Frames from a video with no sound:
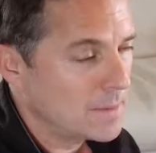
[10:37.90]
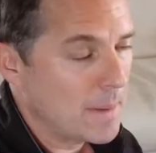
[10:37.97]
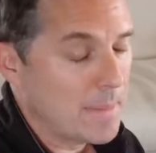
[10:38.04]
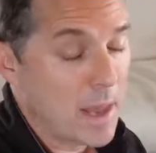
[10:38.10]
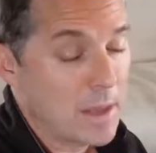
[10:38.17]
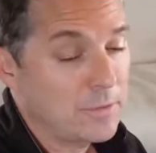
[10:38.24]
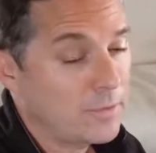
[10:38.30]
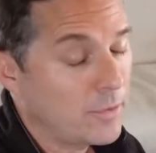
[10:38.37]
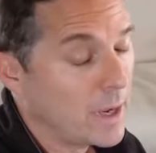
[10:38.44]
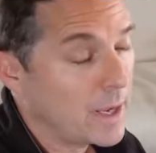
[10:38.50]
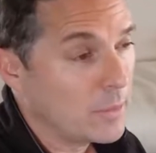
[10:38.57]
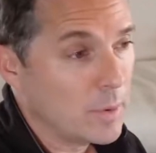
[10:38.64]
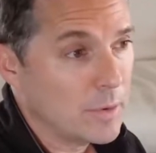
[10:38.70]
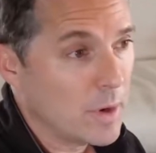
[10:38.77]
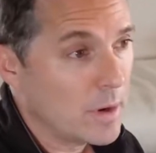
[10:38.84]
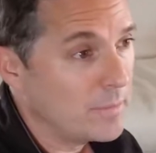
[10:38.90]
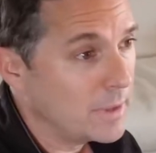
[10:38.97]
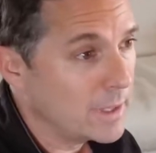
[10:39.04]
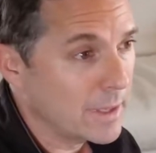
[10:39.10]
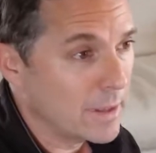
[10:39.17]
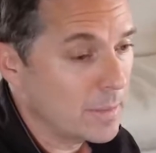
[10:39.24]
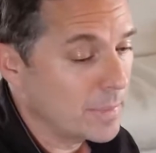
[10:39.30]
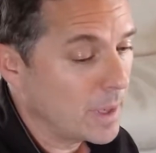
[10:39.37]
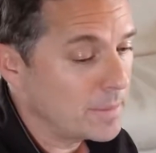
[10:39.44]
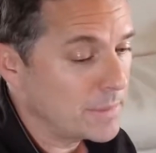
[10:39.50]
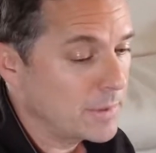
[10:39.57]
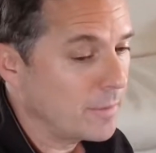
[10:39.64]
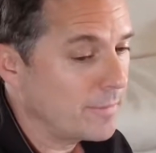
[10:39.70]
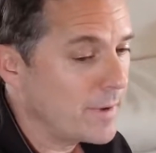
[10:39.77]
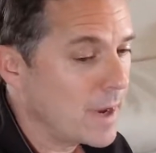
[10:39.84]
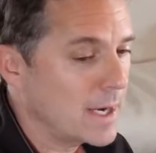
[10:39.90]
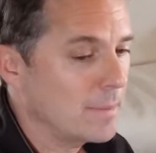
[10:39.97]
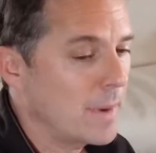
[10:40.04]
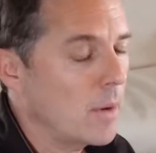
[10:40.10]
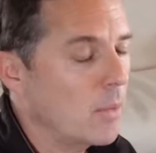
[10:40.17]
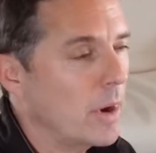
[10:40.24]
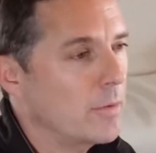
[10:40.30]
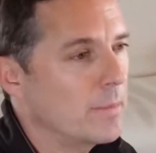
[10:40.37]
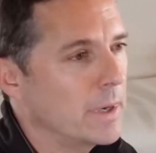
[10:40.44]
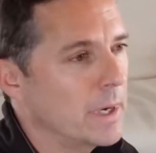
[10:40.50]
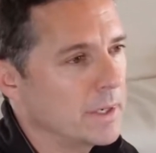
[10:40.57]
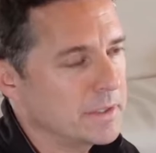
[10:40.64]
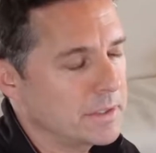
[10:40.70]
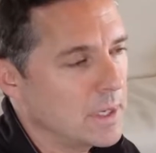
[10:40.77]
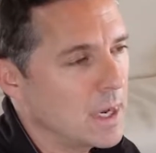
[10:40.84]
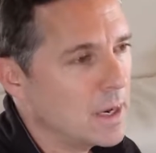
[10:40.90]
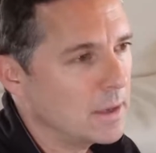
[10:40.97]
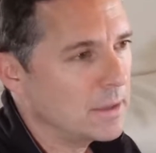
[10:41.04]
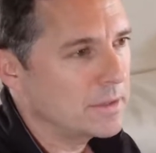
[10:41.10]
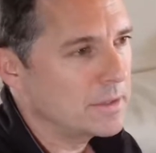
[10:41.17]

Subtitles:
my best friend. We do everything together, but I'm still finding my way with my youngest daughter.